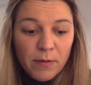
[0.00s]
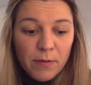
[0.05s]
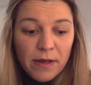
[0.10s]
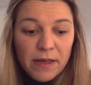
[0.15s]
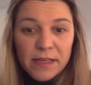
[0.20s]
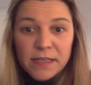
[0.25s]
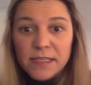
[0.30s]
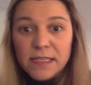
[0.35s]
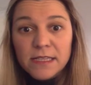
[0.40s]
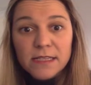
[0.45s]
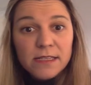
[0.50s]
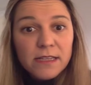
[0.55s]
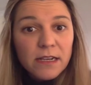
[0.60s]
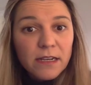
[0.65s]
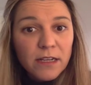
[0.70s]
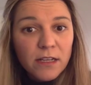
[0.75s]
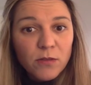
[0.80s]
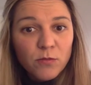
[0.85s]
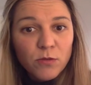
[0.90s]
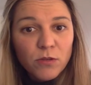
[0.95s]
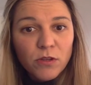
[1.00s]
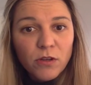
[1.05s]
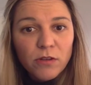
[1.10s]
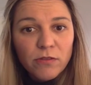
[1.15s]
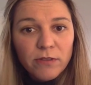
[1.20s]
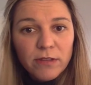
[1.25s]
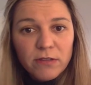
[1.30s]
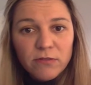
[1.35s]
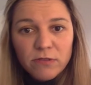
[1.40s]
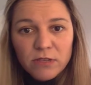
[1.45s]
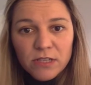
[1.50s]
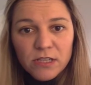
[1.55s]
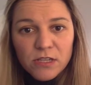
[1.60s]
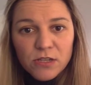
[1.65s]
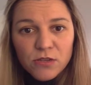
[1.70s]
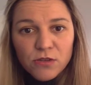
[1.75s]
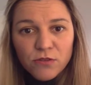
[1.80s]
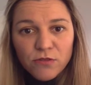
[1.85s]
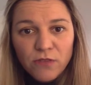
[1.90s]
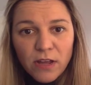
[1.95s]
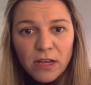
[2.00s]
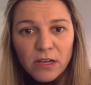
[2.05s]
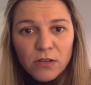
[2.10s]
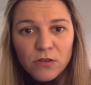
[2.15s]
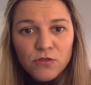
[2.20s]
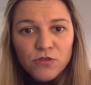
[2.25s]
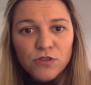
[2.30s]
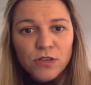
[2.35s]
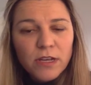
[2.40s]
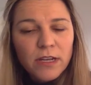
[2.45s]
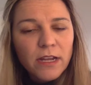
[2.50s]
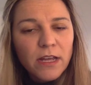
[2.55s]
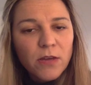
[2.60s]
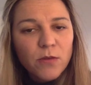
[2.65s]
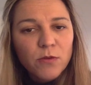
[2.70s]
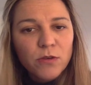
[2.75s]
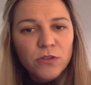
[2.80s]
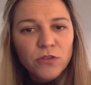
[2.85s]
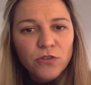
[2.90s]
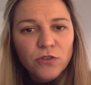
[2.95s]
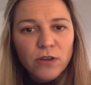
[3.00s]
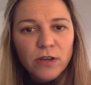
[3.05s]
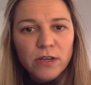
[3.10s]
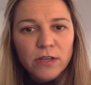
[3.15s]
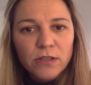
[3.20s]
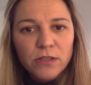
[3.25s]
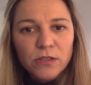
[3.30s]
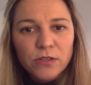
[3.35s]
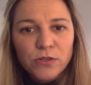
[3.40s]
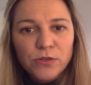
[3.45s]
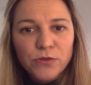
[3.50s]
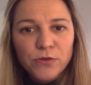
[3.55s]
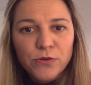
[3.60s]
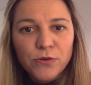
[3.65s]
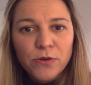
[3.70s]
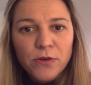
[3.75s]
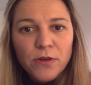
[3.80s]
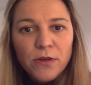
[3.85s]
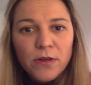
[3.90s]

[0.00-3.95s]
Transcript: a biasing circuit with already resistor values, and I were trying to